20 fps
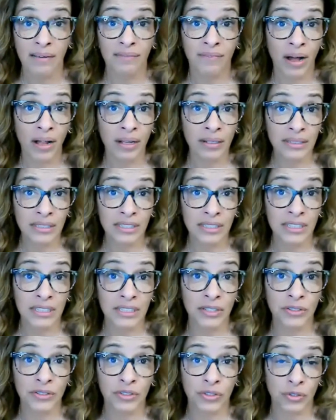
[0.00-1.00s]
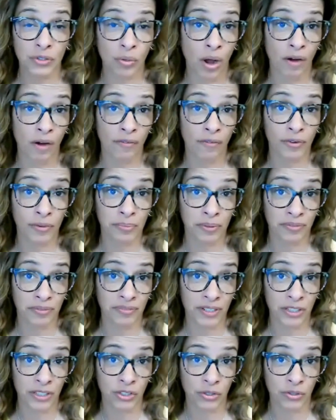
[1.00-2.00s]
Volunteer to offer
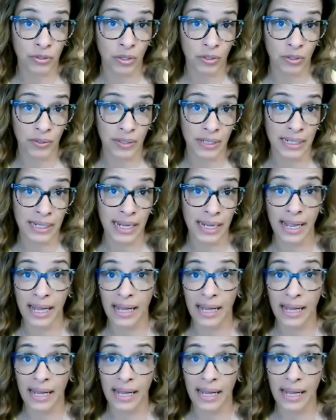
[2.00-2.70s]
professional learning